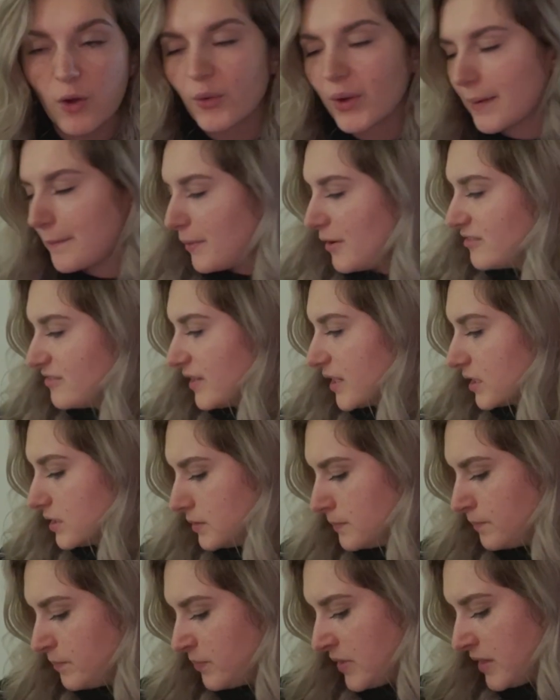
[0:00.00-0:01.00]
Okay,
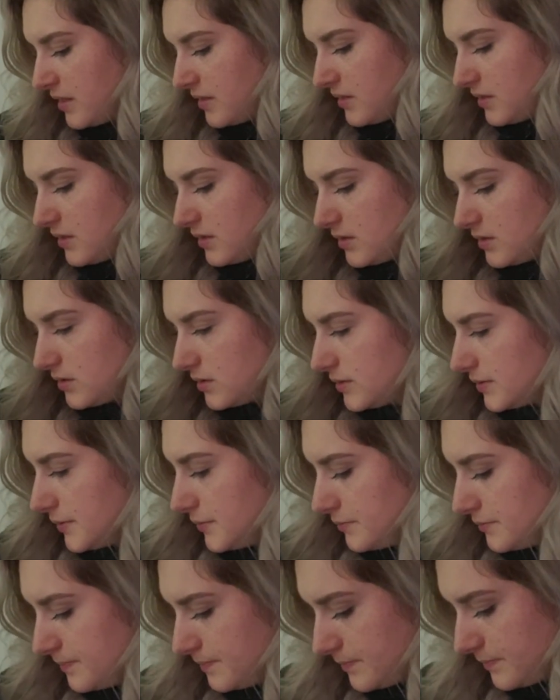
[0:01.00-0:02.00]
perfect.
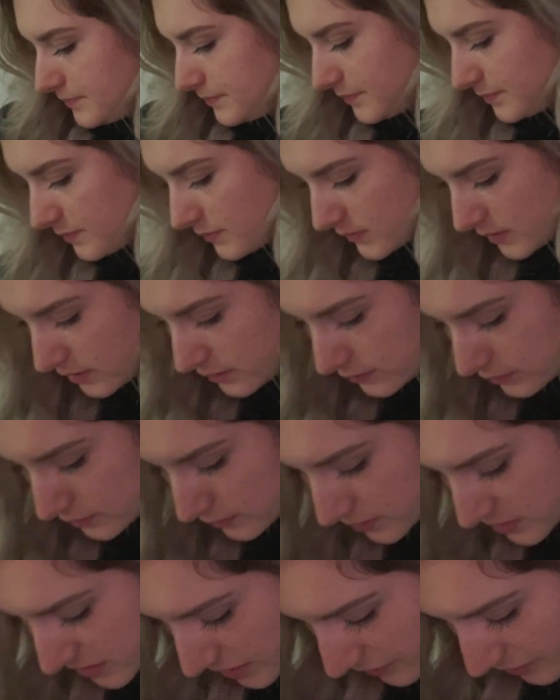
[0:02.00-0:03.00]
So, I'll
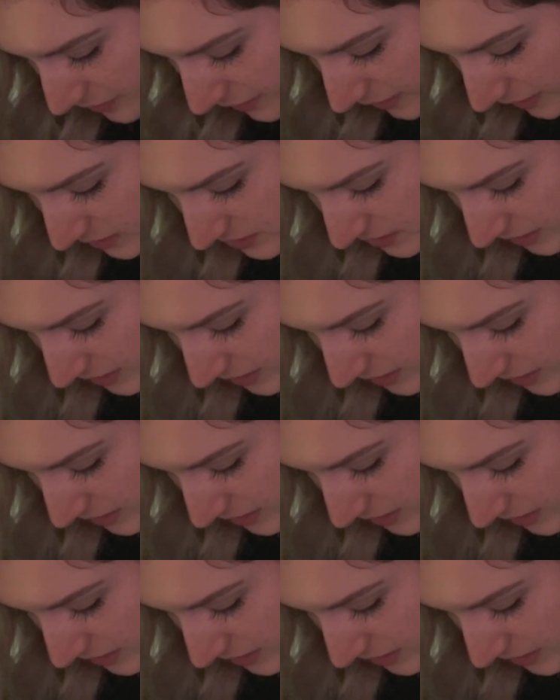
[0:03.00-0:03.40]
set that